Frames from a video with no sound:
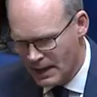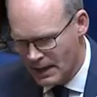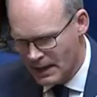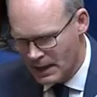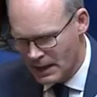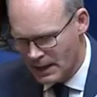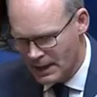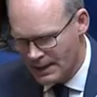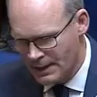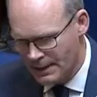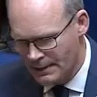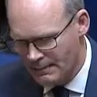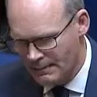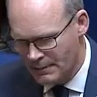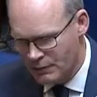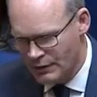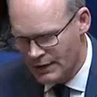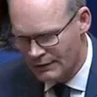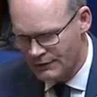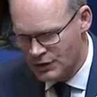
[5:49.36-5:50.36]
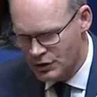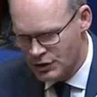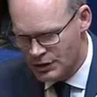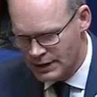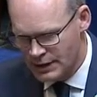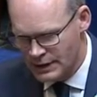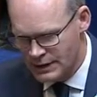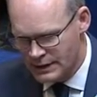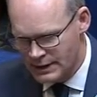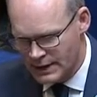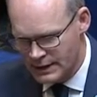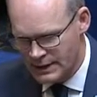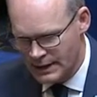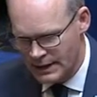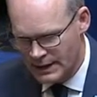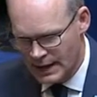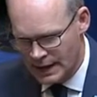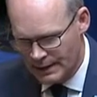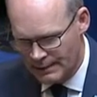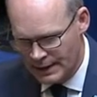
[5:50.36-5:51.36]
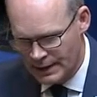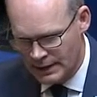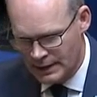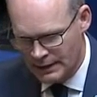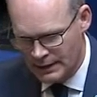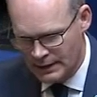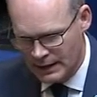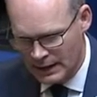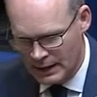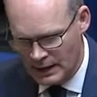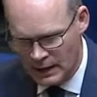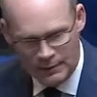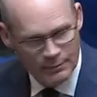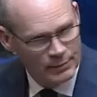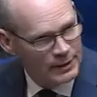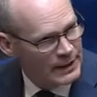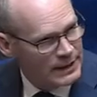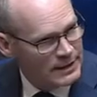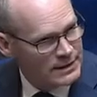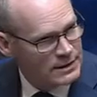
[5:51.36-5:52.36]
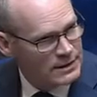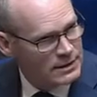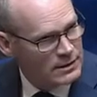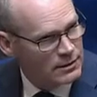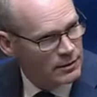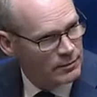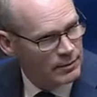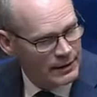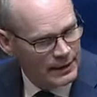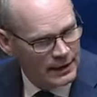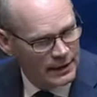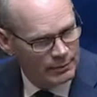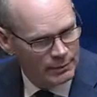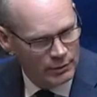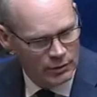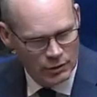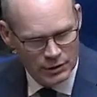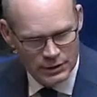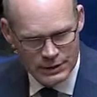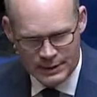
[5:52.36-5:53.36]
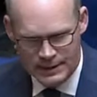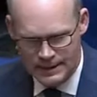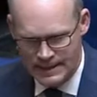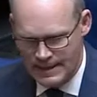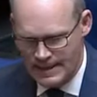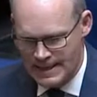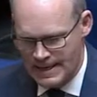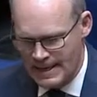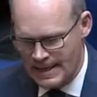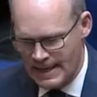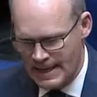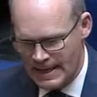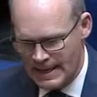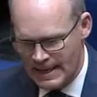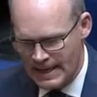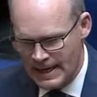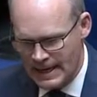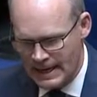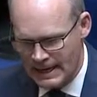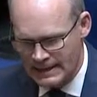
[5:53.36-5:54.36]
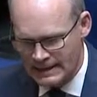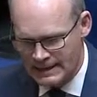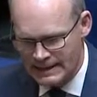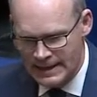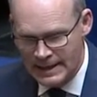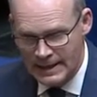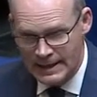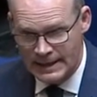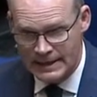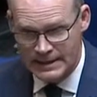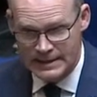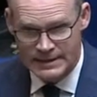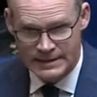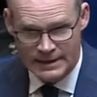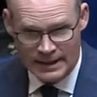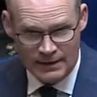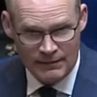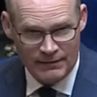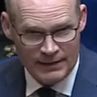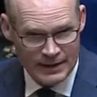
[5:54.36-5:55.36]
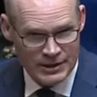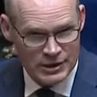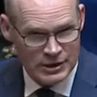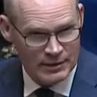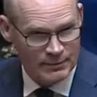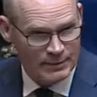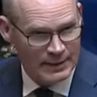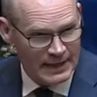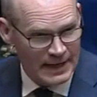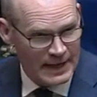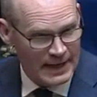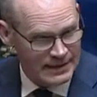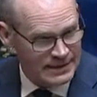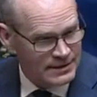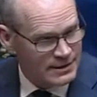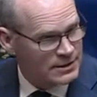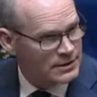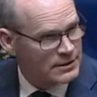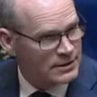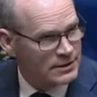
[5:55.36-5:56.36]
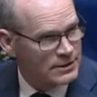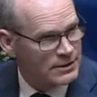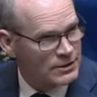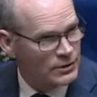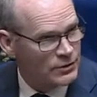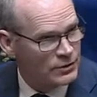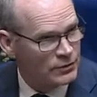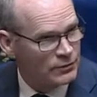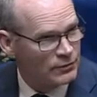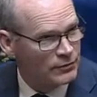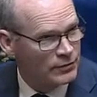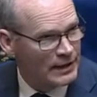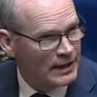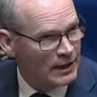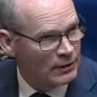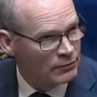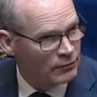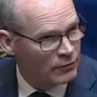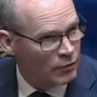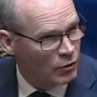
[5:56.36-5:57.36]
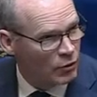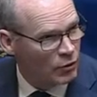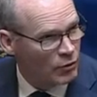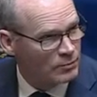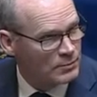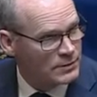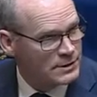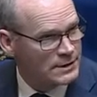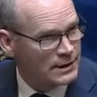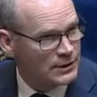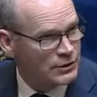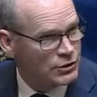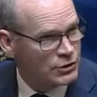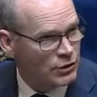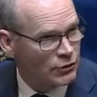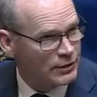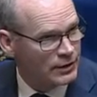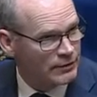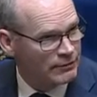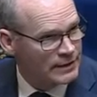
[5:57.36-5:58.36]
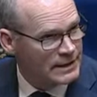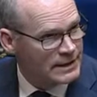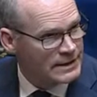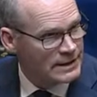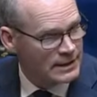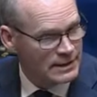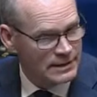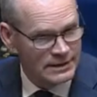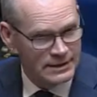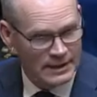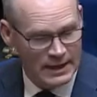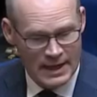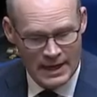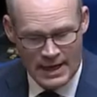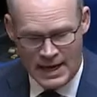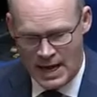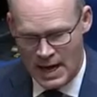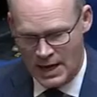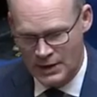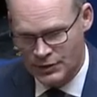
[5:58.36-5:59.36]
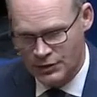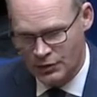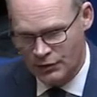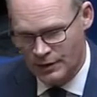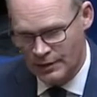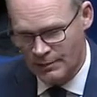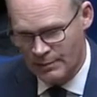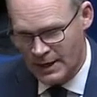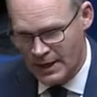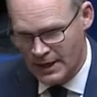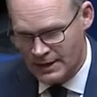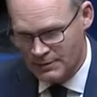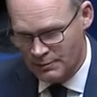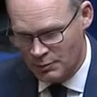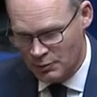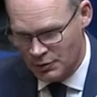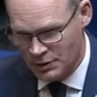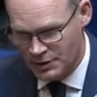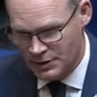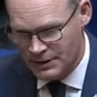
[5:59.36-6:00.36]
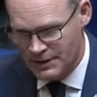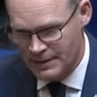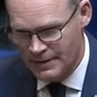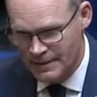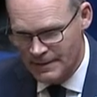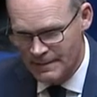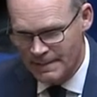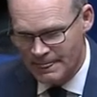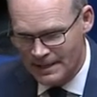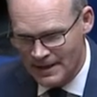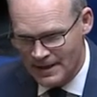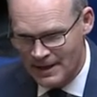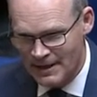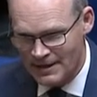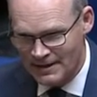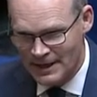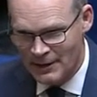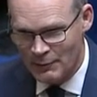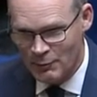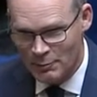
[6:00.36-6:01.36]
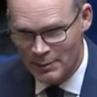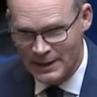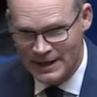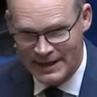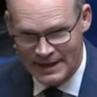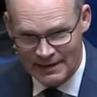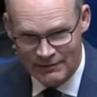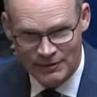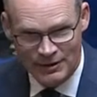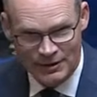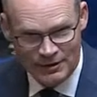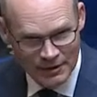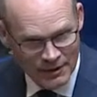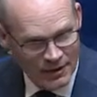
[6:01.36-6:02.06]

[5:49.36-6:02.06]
refugees as they came in on planes into Dublin Airport. And instead of actually being asked to fill out forms and show their visas and show their passports, they were being given